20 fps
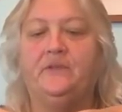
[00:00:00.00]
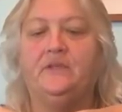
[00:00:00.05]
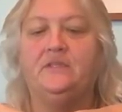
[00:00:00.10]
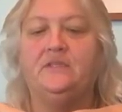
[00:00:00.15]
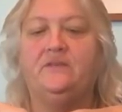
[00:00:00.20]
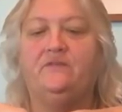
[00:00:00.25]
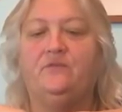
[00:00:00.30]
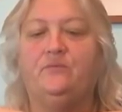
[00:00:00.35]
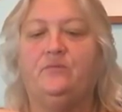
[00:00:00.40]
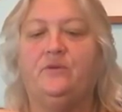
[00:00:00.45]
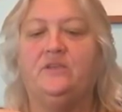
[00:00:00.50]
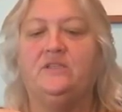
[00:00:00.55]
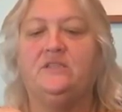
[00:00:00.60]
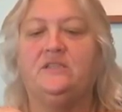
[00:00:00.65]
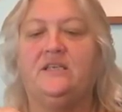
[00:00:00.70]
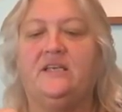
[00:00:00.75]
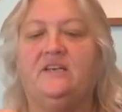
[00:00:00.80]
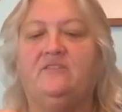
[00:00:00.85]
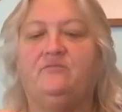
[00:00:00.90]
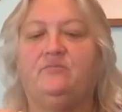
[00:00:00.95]
Let's see if it
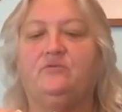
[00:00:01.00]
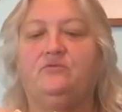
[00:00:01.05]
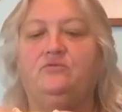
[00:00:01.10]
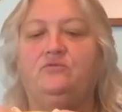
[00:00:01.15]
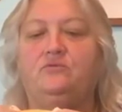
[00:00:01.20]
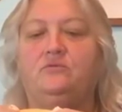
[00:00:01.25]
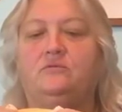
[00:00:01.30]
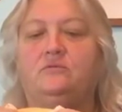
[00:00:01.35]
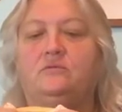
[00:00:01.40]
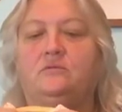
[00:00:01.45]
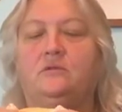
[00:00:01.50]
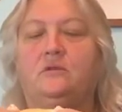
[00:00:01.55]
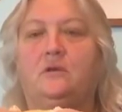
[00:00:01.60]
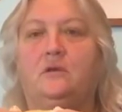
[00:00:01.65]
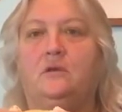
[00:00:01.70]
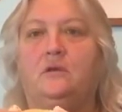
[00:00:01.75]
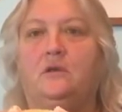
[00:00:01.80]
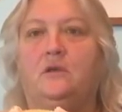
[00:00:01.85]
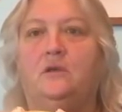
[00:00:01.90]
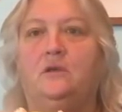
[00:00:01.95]
breaks in half. Ooh,
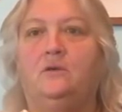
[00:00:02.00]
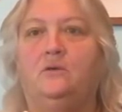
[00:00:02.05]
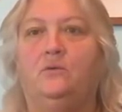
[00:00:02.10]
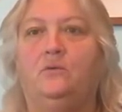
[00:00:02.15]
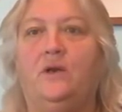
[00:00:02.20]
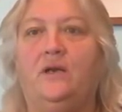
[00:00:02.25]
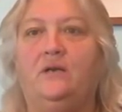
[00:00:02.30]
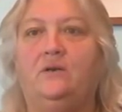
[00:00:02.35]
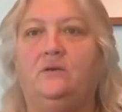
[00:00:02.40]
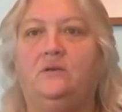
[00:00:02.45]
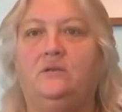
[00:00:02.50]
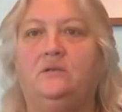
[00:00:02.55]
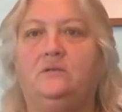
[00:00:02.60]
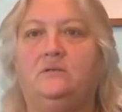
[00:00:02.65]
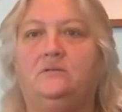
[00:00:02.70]
wow.